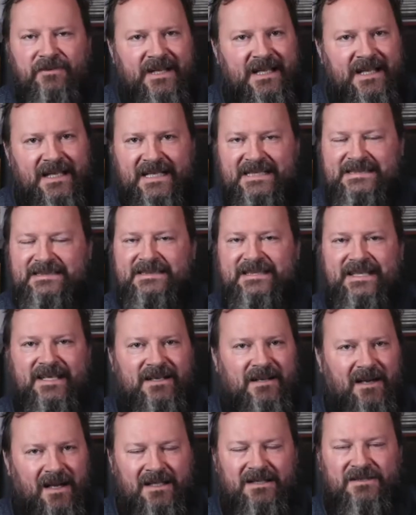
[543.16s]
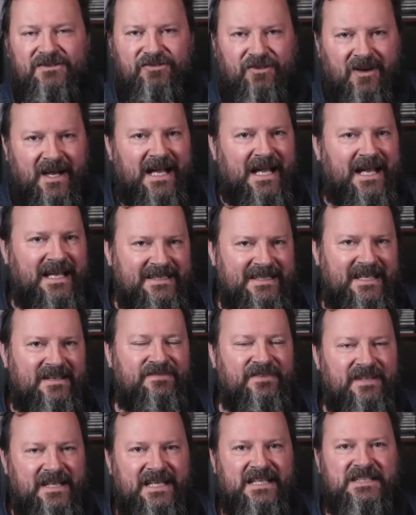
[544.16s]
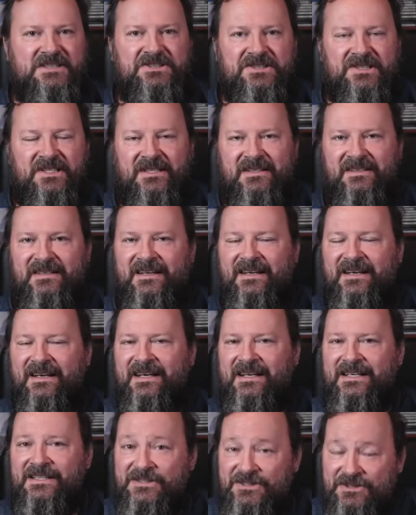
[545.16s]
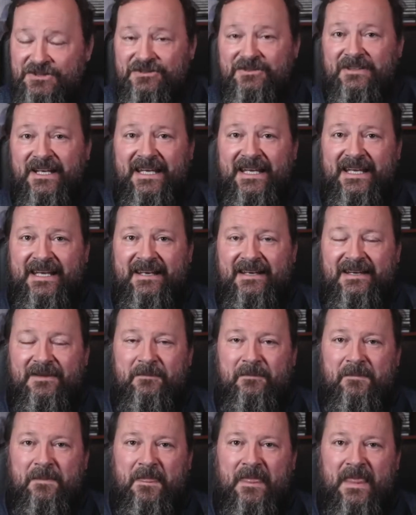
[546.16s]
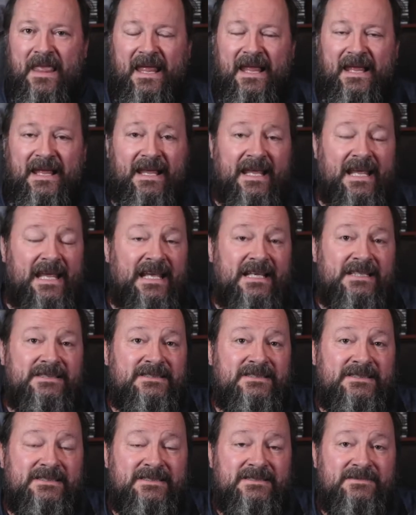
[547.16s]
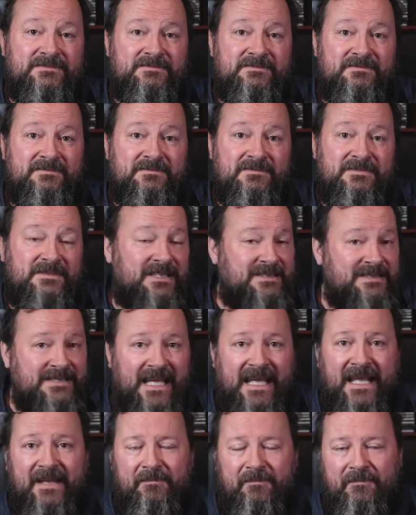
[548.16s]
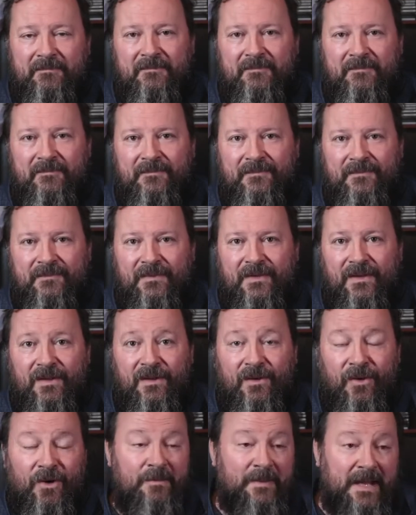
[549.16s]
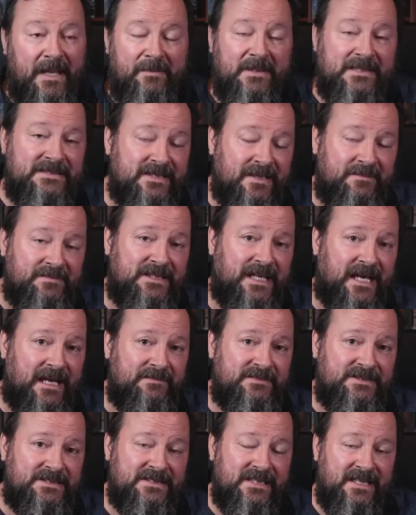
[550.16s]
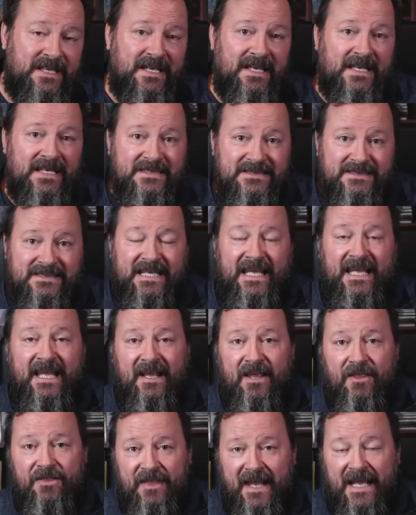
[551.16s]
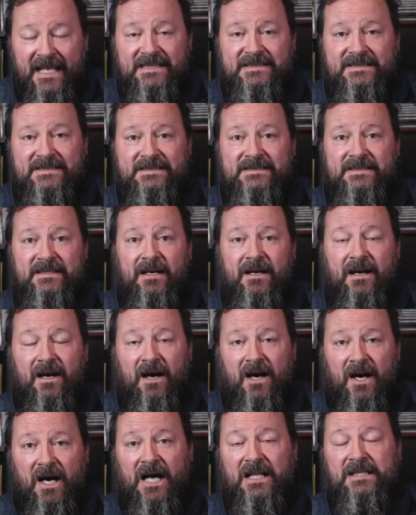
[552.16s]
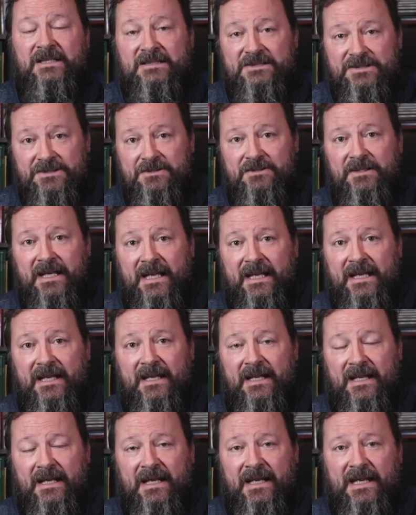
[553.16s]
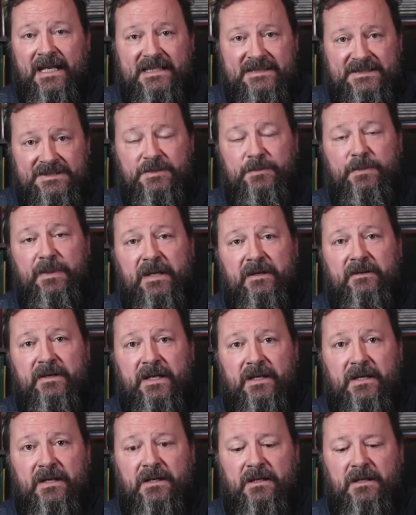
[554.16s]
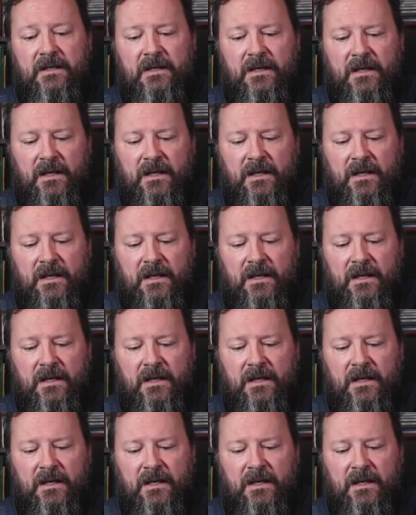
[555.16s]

realistic, ultra high definition screen, is the same. Or maybe sometimes seeing things on the screen is superior.